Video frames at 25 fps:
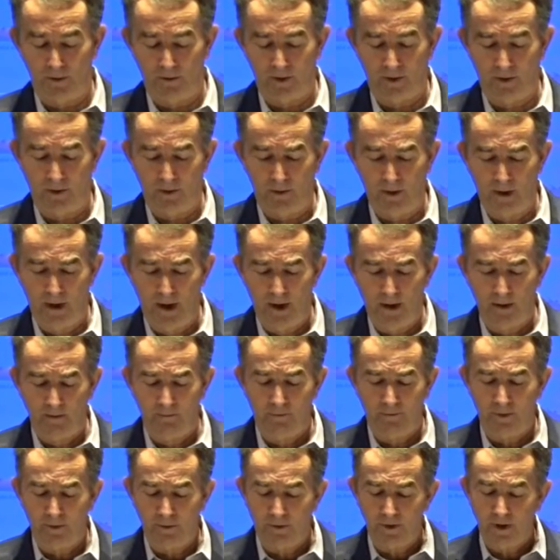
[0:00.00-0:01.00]
So
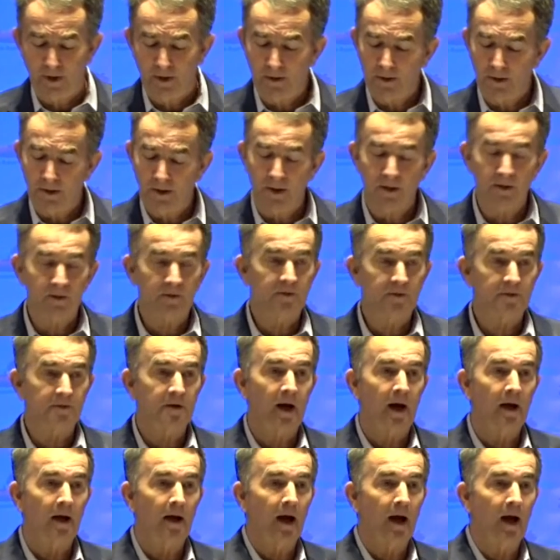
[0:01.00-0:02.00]
Virginia
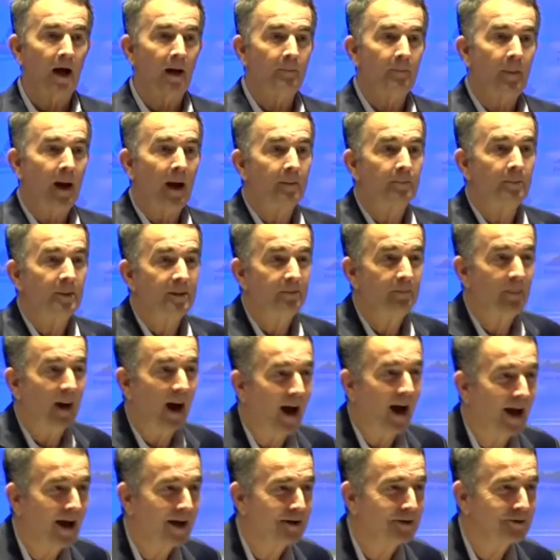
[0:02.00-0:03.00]
is, I might be
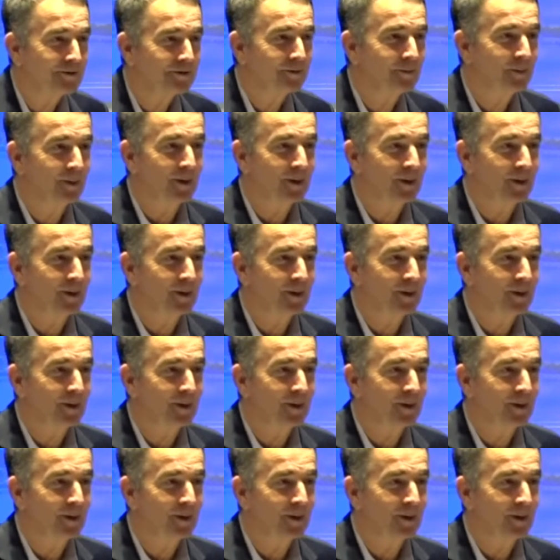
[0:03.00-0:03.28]
biased,